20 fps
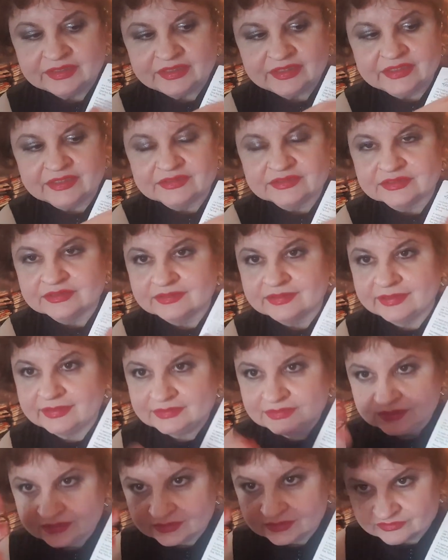and a
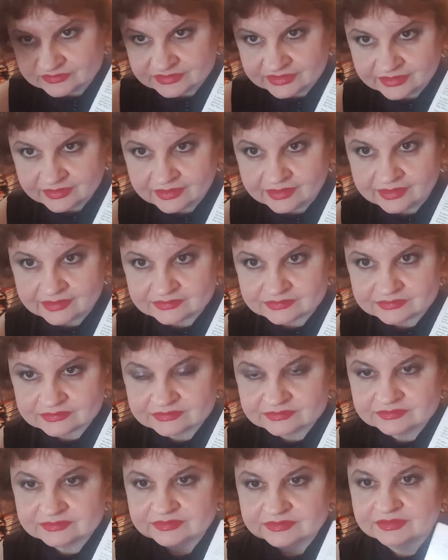lady with a hat.
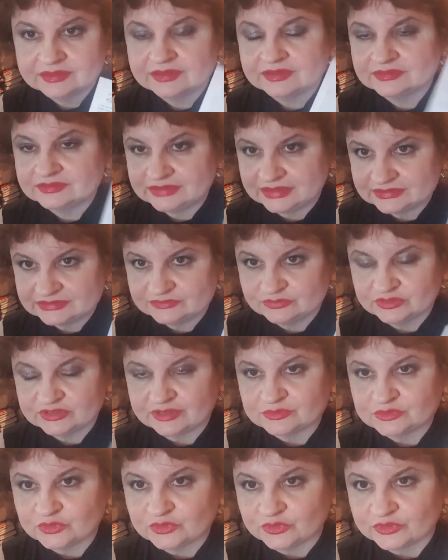That's what
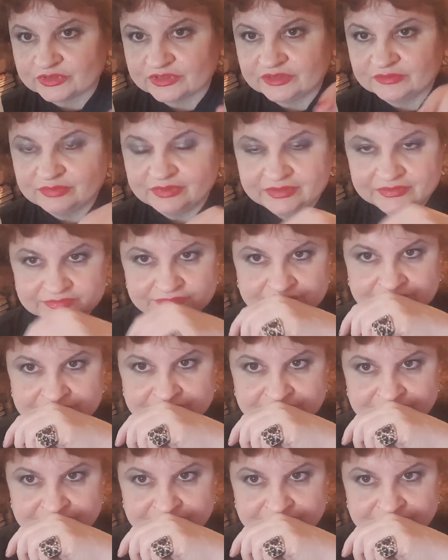I'm talking about.